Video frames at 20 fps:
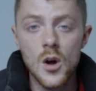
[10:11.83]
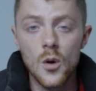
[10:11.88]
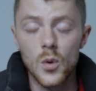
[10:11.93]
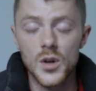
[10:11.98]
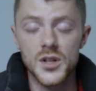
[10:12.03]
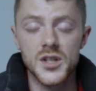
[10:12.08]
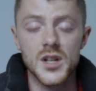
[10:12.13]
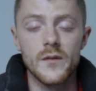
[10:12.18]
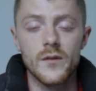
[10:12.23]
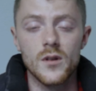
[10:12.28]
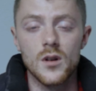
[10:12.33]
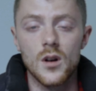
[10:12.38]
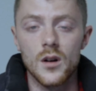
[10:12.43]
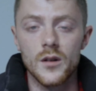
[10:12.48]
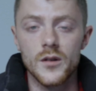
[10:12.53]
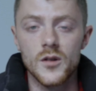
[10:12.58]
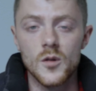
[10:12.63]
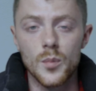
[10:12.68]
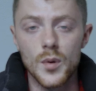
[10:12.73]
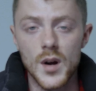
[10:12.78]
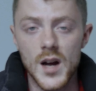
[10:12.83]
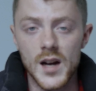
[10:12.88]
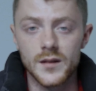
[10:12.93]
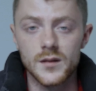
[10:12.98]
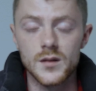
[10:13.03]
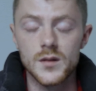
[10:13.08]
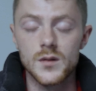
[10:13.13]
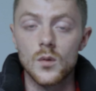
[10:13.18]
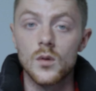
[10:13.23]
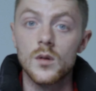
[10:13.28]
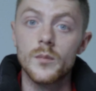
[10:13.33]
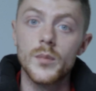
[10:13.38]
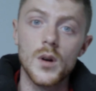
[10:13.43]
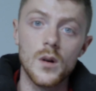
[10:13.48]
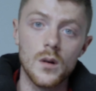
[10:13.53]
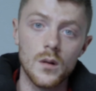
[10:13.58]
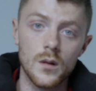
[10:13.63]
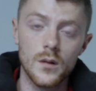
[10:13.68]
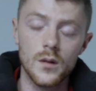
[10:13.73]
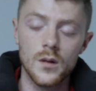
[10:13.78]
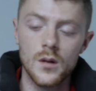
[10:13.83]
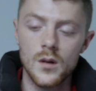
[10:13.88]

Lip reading: whichever art you practice, or both.